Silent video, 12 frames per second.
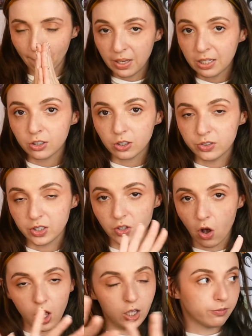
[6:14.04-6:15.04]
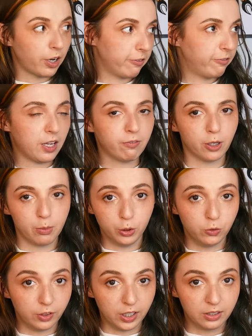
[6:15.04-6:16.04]
Mean Girls is all of our favorite
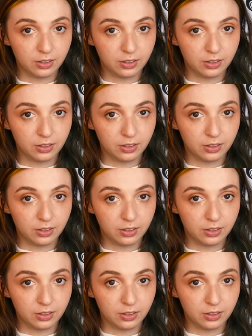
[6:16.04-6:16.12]
movie.